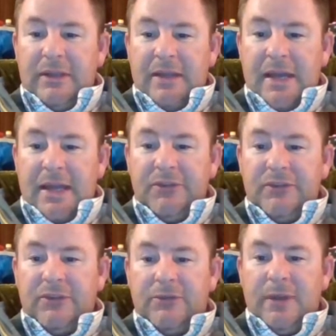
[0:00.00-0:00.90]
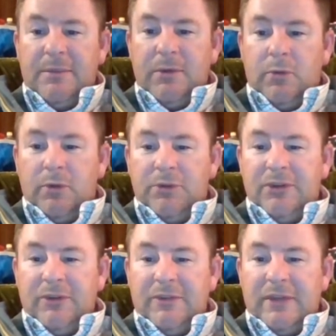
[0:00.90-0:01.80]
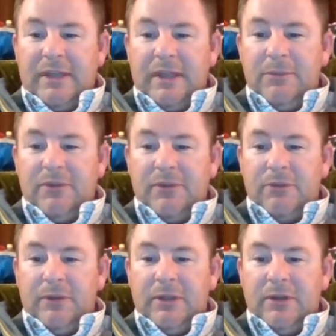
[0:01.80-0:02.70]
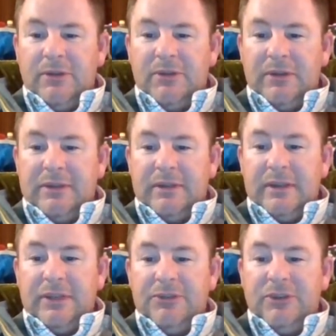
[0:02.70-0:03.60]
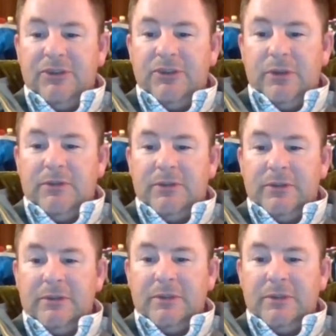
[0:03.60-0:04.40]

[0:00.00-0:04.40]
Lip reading: asks, describe the origins of the names of 3 constellations you have learned